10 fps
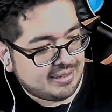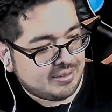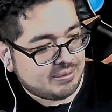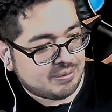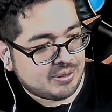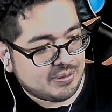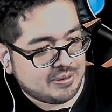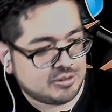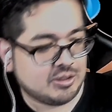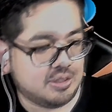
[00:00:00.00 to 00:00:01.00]
Oh
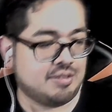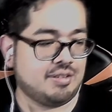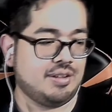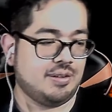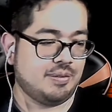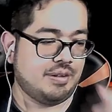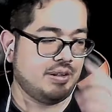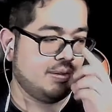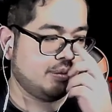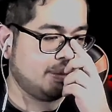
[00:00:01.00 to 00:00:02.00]
no, just oh
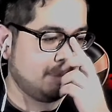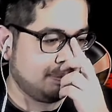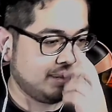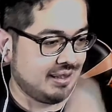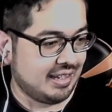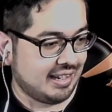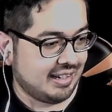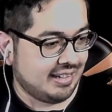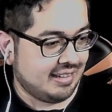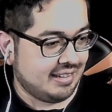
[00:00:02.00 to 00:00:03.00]
no. What do you mean by that?